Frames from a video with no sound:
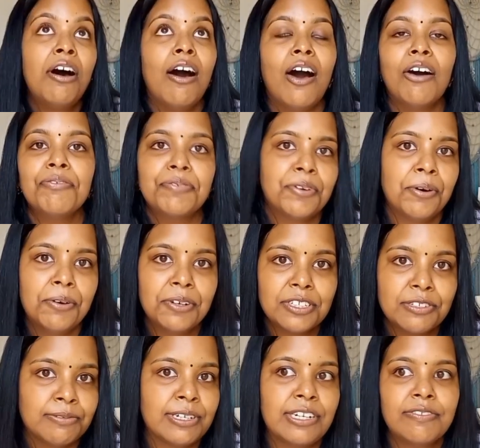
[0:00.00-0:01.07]
Of course,
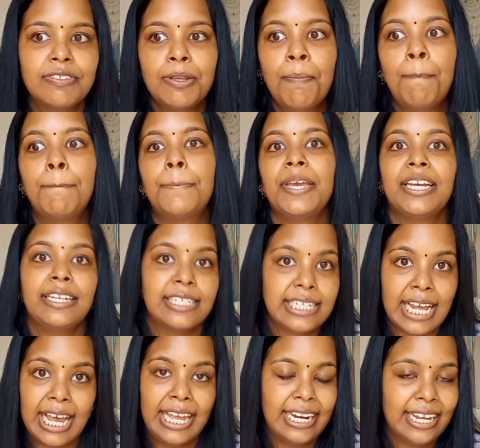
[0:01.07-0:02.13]
one of the biggest
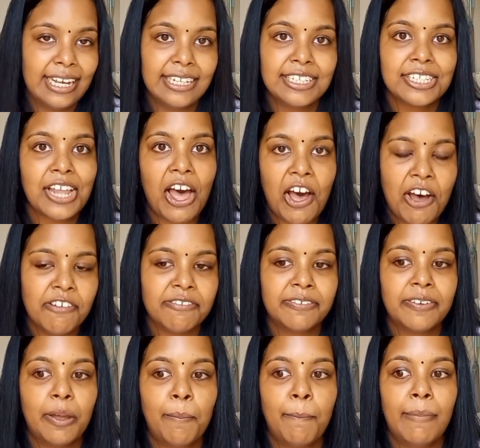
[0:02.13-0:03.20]
highlights of
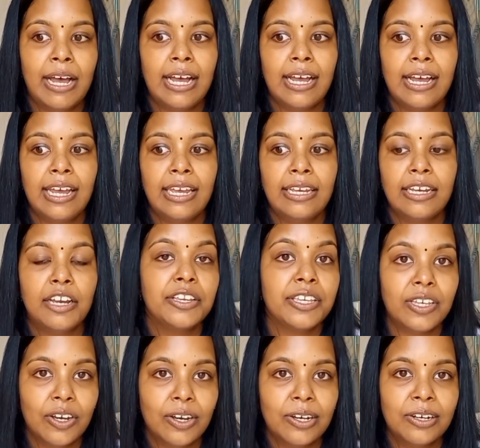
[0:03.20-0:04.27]
my
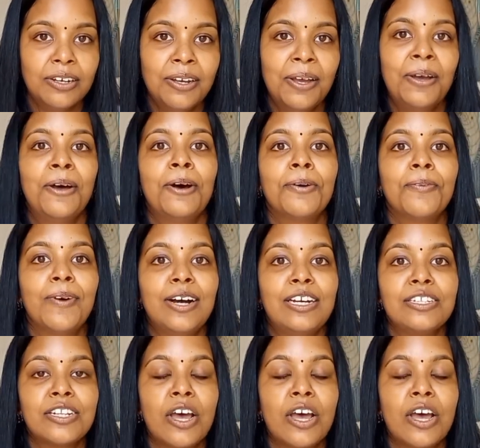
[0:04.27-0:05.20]
year was